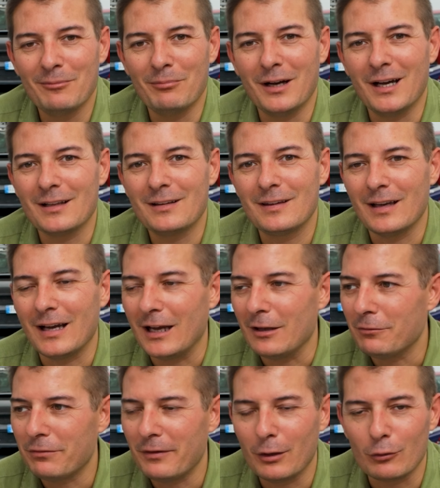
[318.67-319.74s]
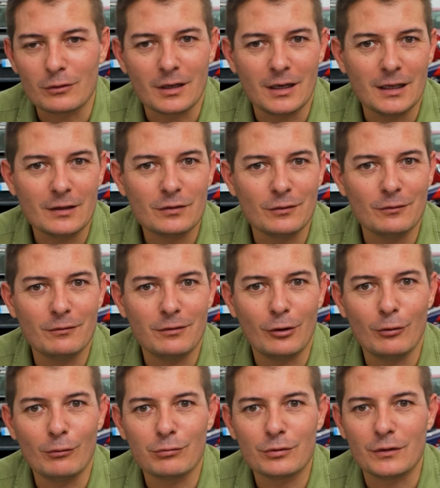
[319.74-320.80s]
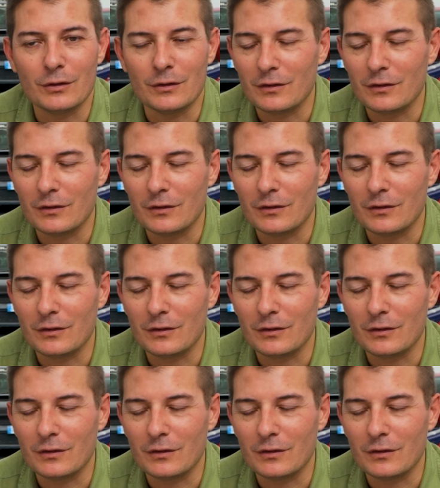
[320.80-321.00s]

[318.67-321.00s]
but I felt less involved.